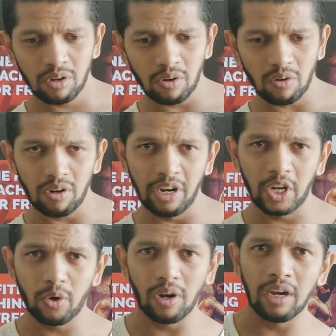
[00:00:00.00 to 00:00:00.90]
you know,
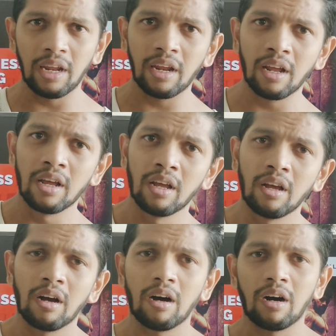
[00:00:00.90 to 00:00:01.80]
literally
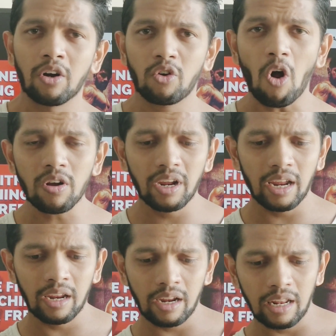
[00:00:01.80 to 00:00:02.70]

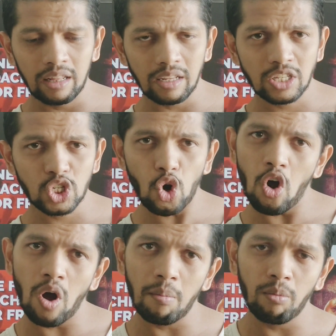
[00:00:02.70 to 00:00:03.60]
rocking in the
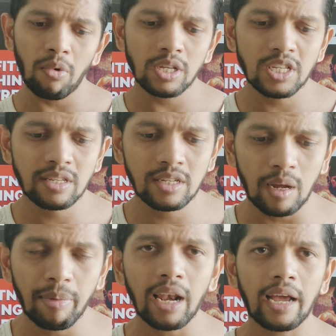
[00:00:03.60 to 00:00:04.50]
storm
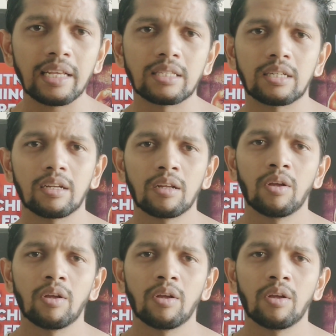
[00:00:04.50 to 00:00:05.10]
stabilized